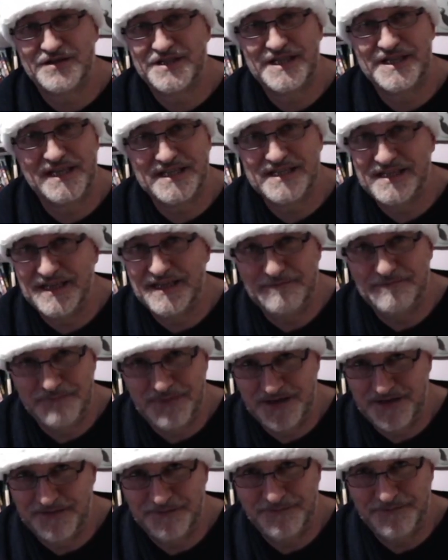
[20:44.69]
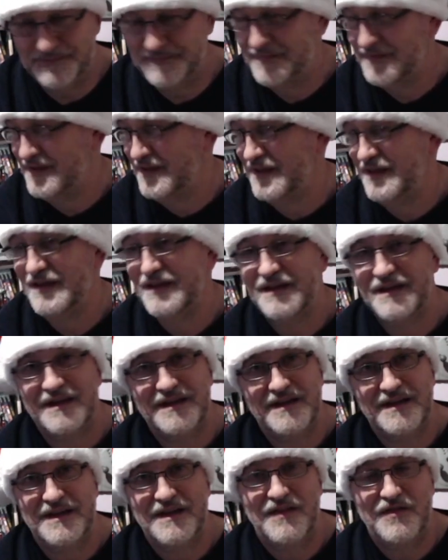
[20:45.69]
16-bit.
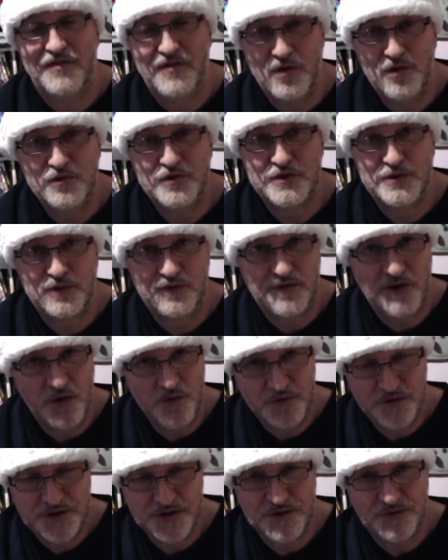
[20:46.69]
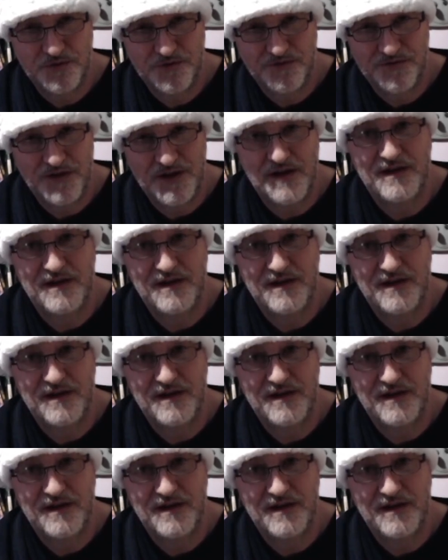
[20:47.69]
Those were those sort of,